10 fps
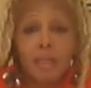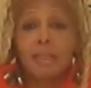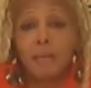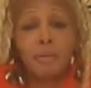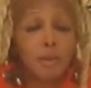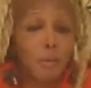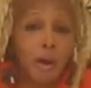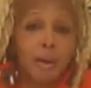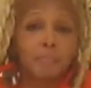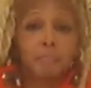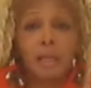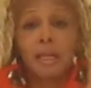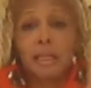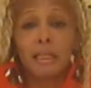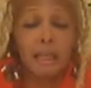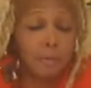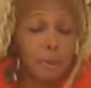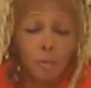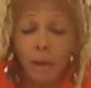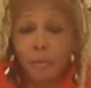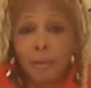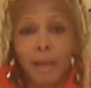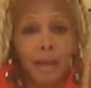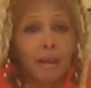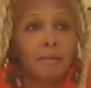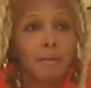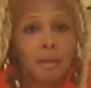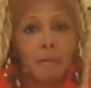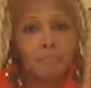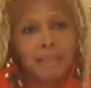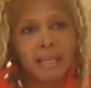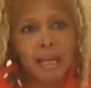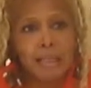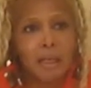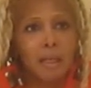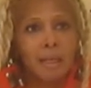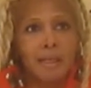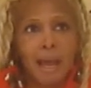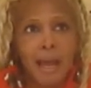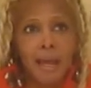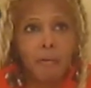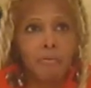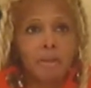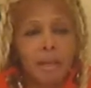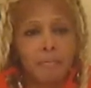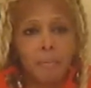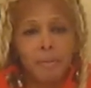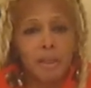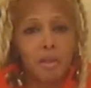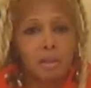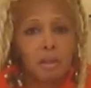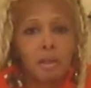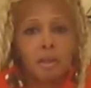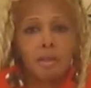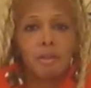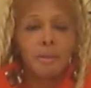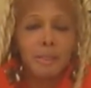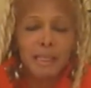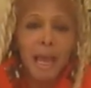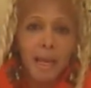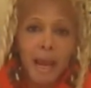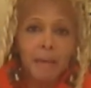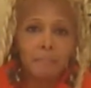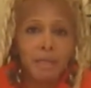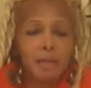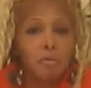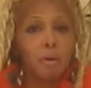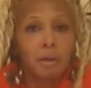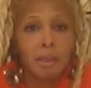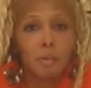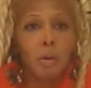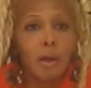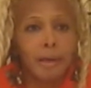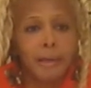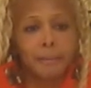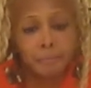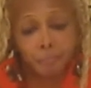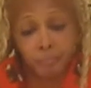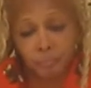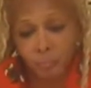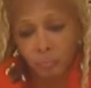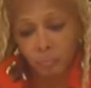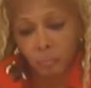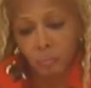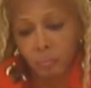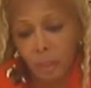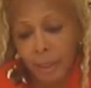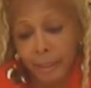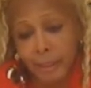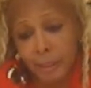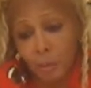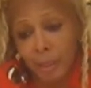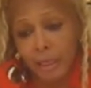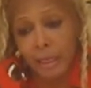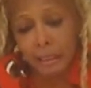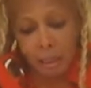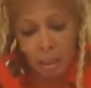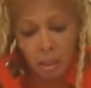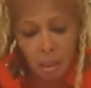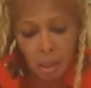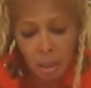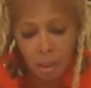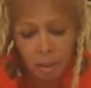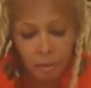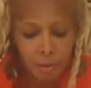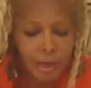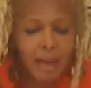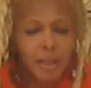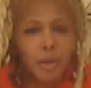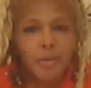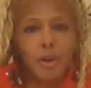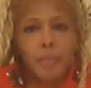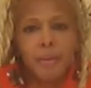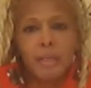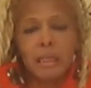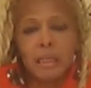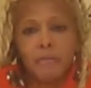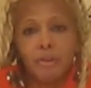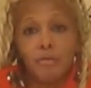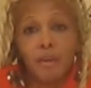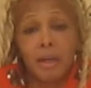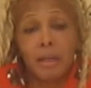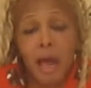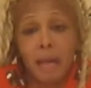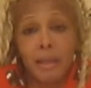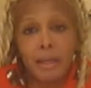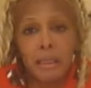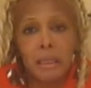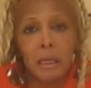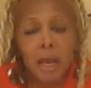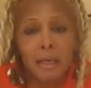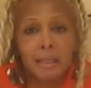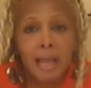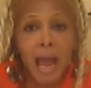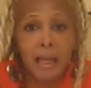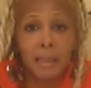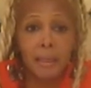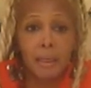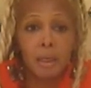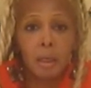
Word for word: Say what you want. Say what you want. I don't care. But then at the end of the day, I was like, well, bitch, you say that, but then you don't swung, and it is what it is. And, you know, you kind of do therapy and stuff, and you find a lot of things are not exactly,